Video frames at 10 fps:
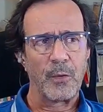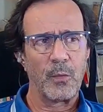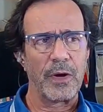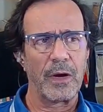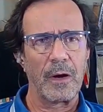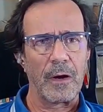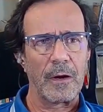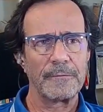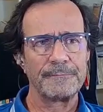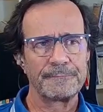
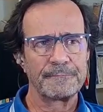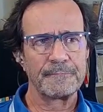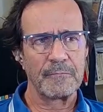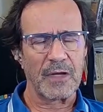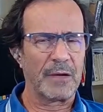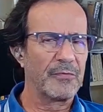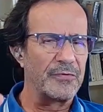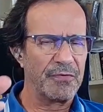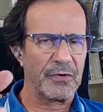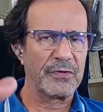where I'm
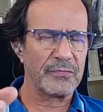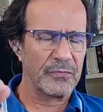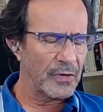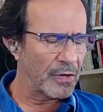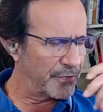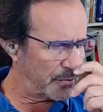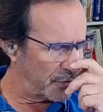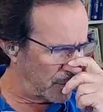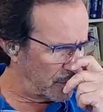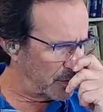referring to the
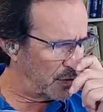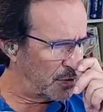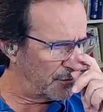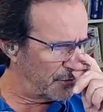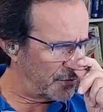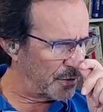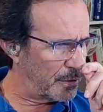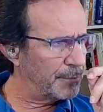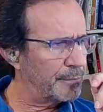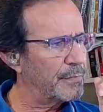article
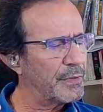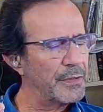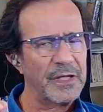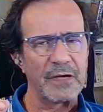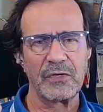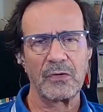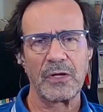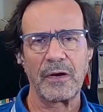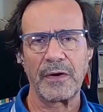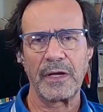of Kevin
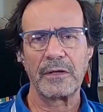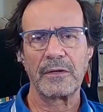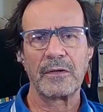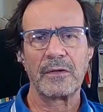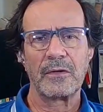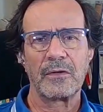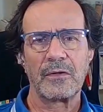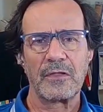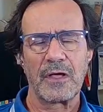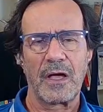O'Leary,
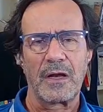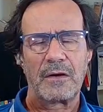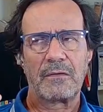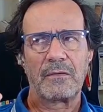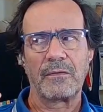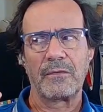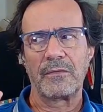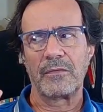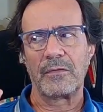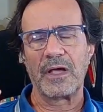that
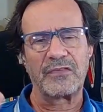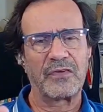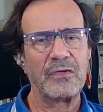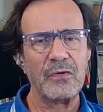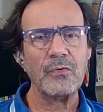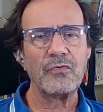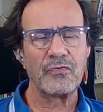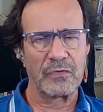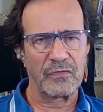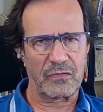
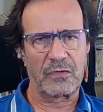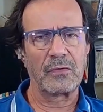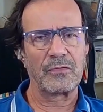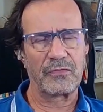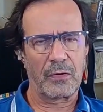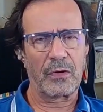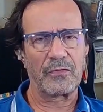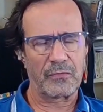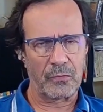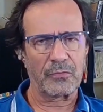execution skills are
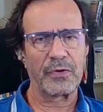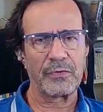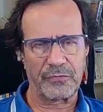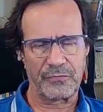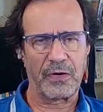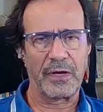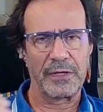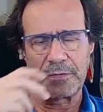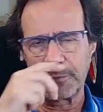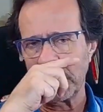so rare to
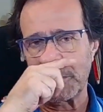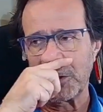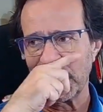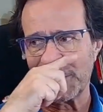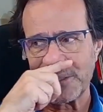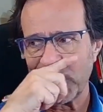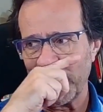find, because